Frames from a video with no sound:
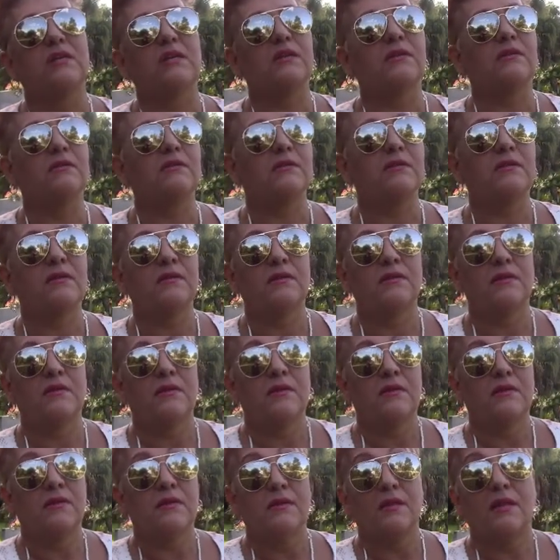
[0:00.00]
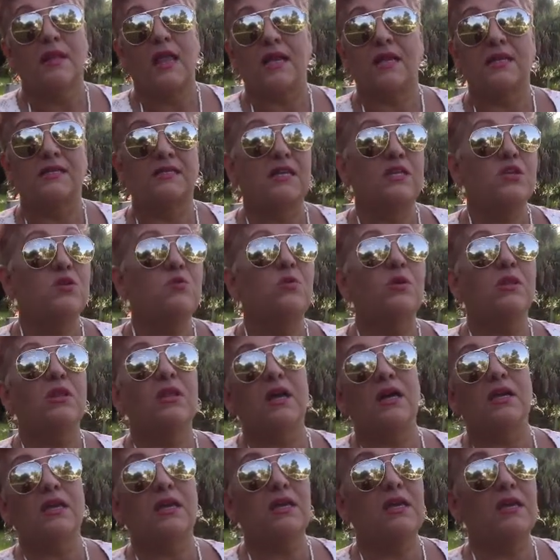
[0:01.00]
And like I said, you were
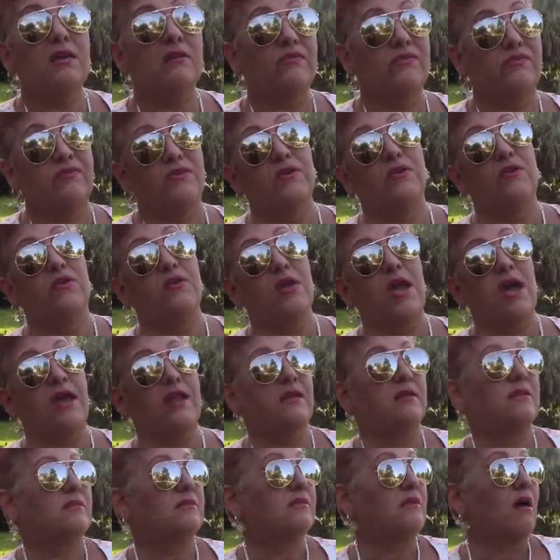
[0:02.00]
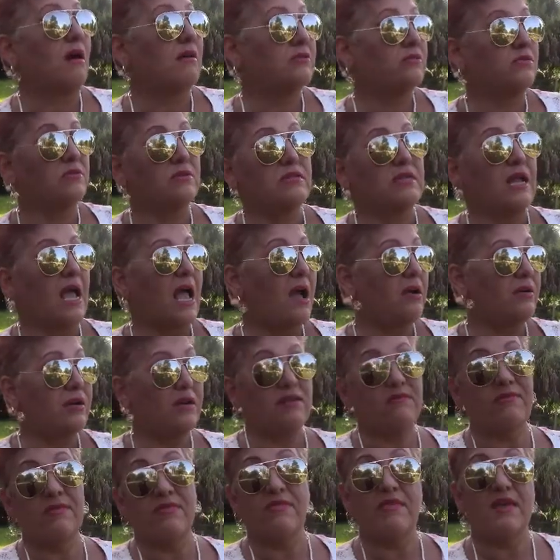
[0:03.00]
lucky if, you know, you had a doctor in town, and
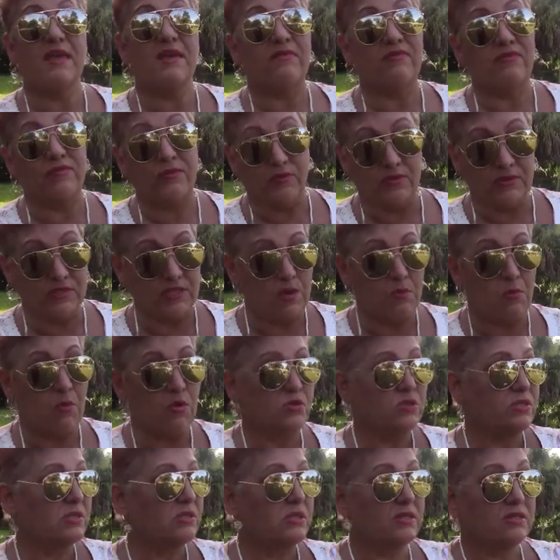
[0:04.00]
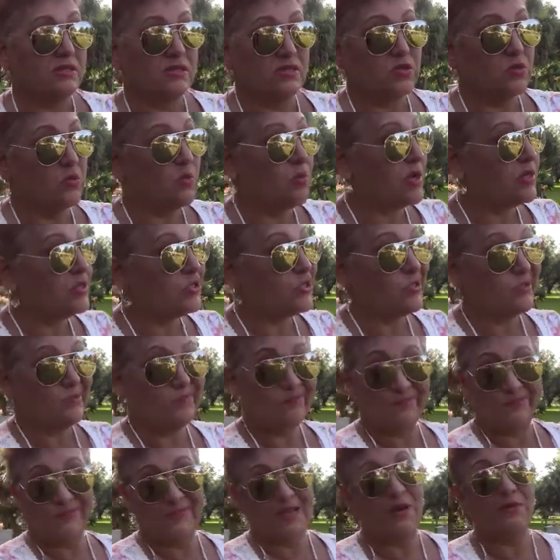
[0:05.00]
even then, if it was an emergency situation,
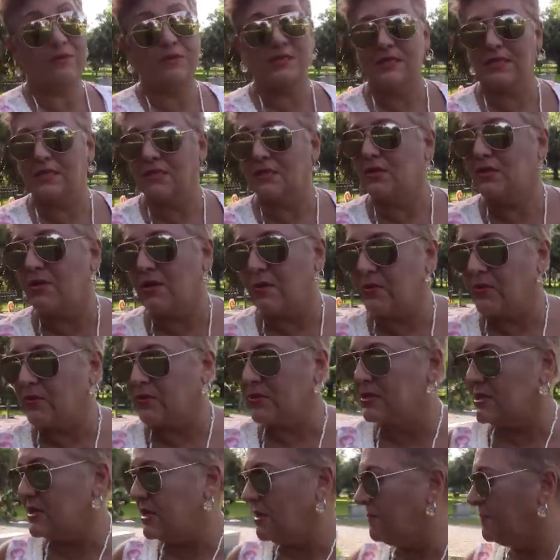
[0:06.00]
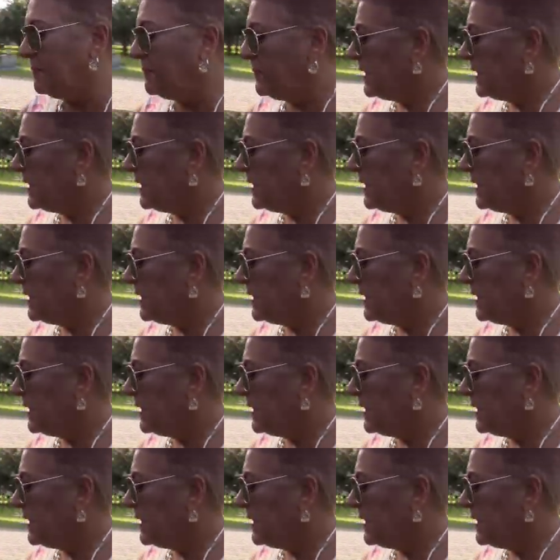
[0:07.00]
that was it, your number was up,